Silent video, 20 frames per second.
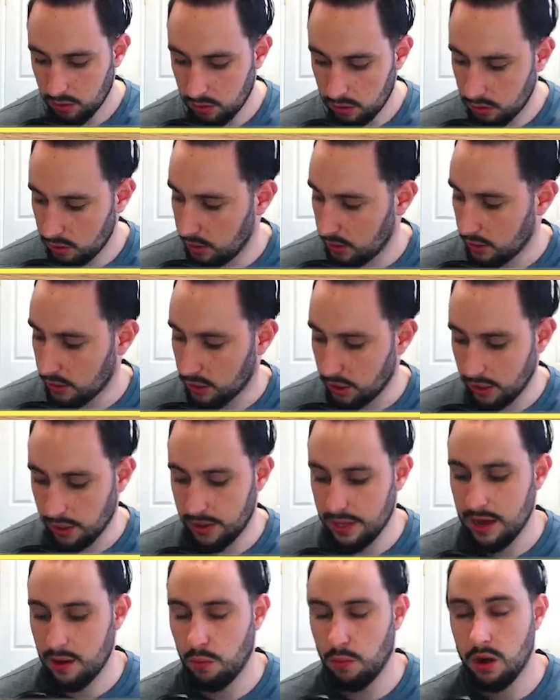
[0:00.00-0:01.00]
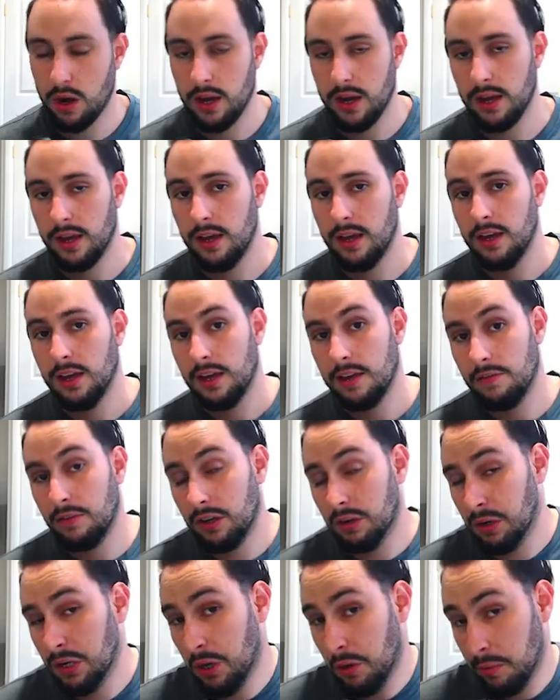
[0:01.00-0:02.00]
signature that way. If you
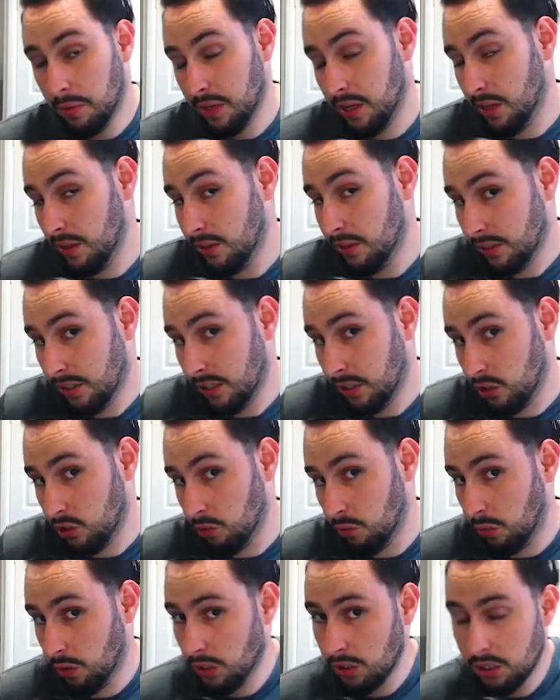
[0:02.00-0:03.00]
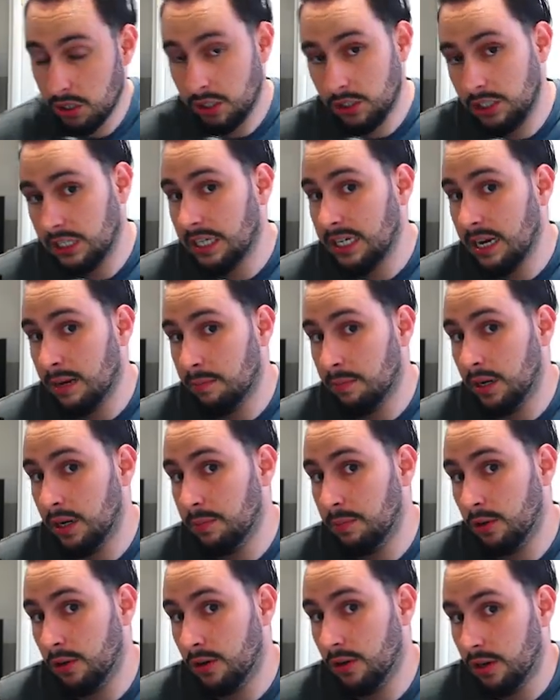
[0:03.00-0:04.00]
don't know what the other signature was, go check out my
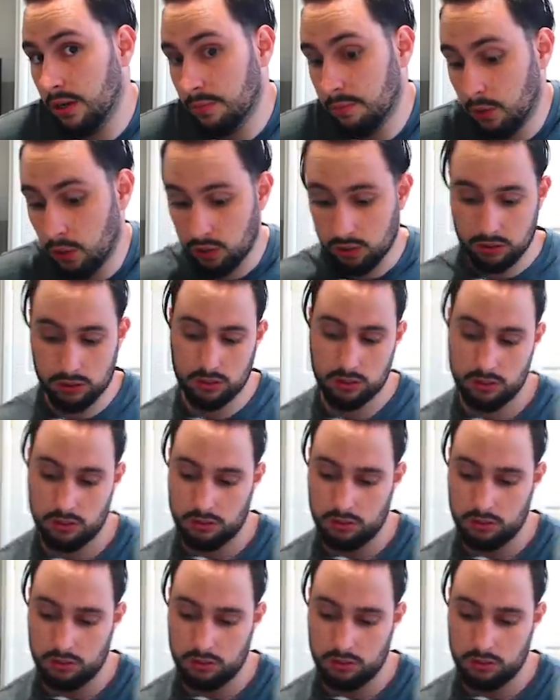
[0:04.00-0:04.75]
priority box.